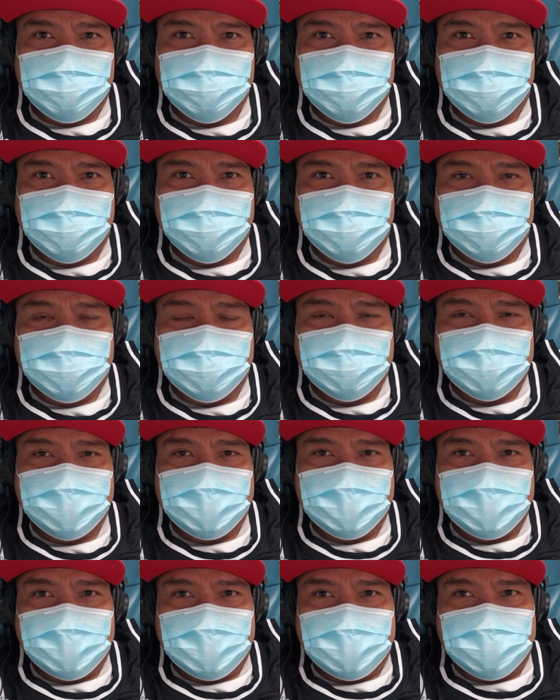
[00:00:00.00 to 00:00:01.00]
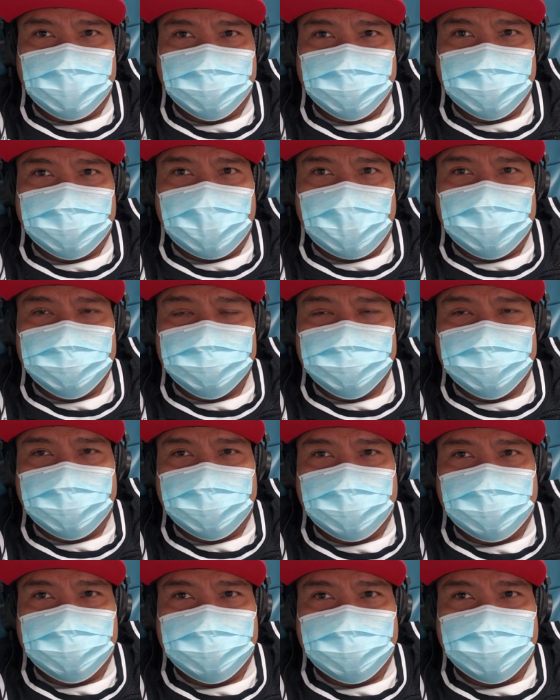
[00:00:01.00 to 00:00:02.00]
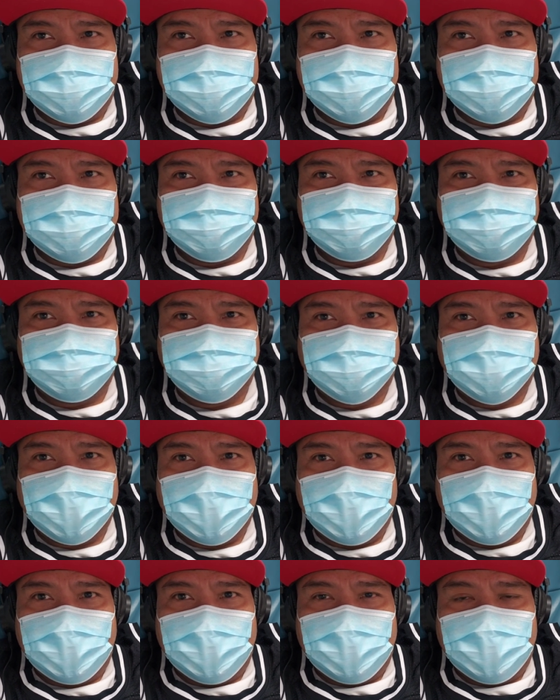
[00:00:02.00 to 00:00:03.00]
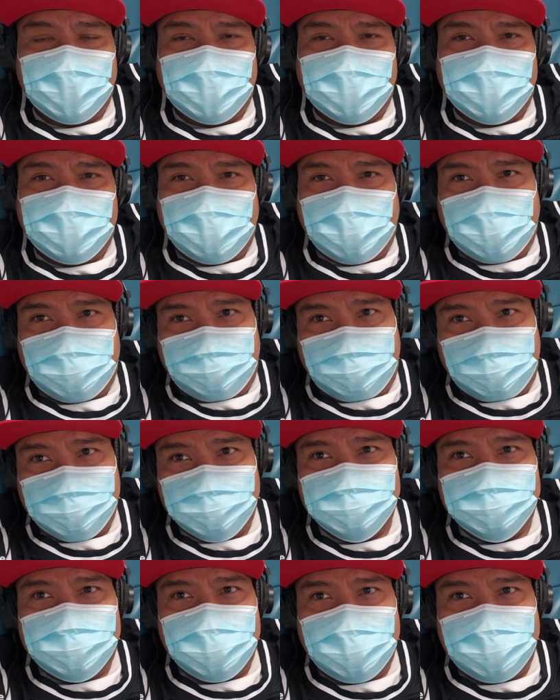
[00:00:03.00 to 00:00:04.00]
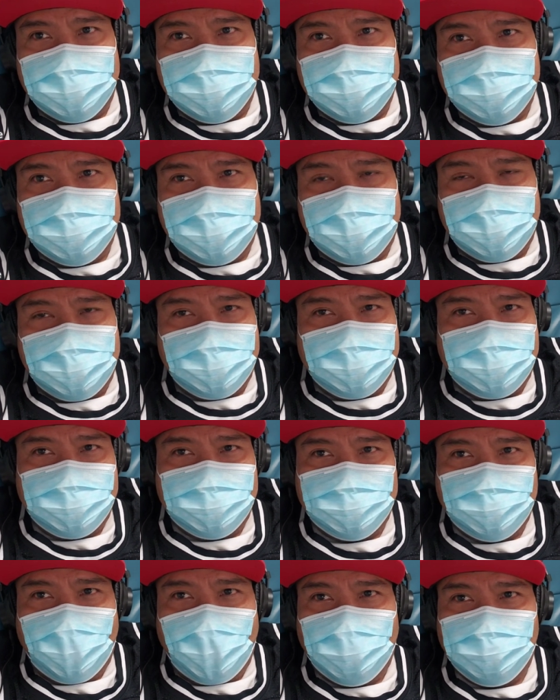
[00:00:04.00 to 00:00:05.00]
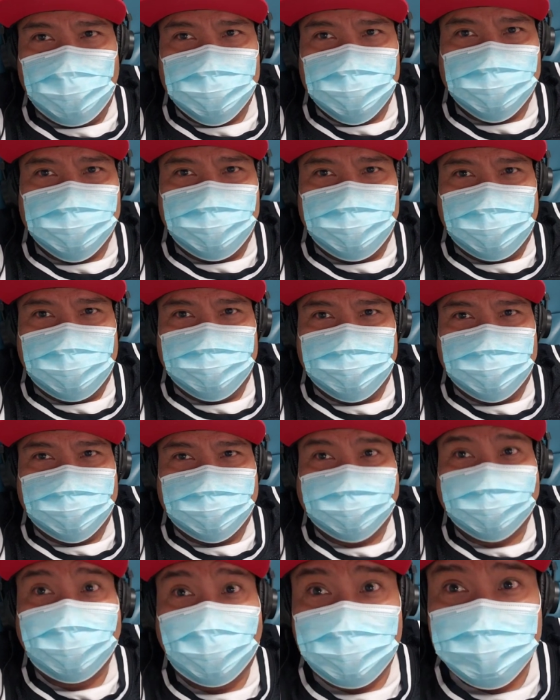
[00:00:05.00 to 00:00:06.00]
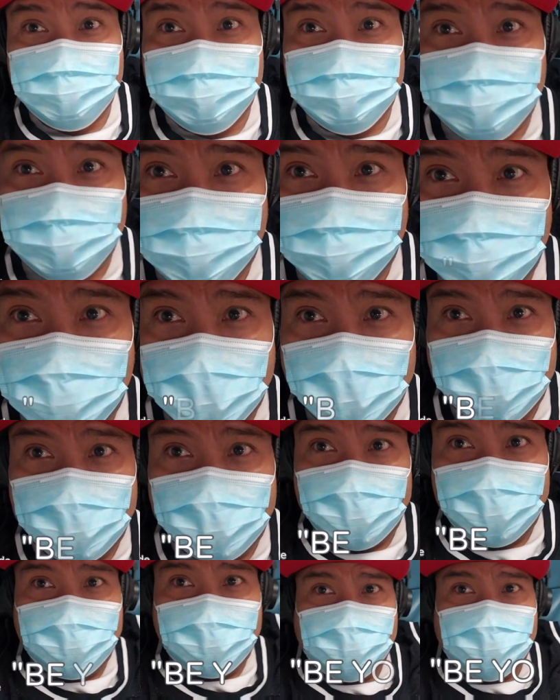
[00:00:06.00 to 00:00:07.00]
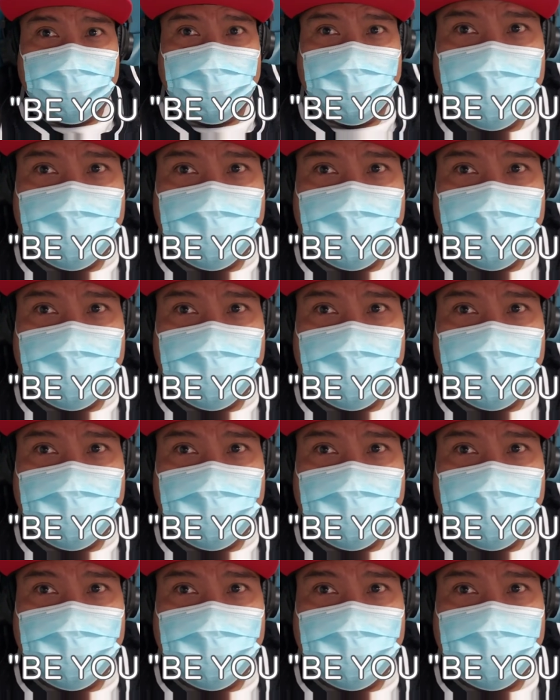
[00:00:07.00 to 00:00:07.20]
looks good. Okay guys, and have a good day. And always remember, be